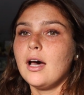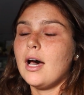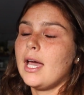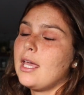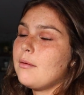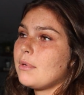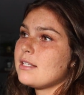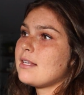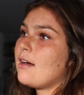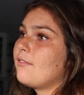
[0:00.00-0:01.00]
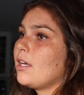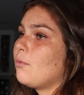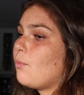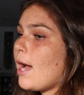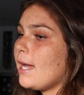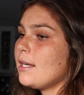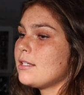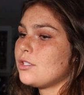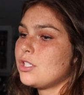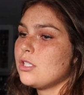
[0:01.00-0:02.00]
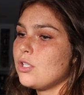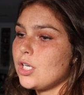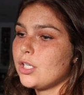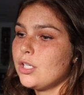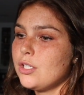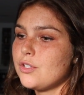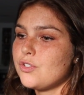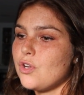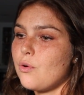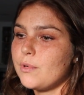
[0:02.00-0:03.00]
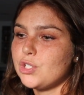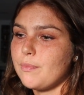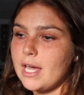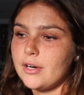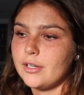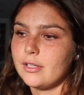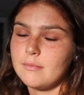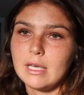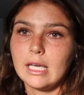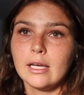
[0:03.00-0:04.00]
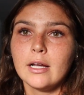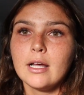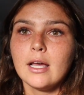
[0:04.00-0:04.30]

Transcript: I hate myself. Like, why does she look so much better than me?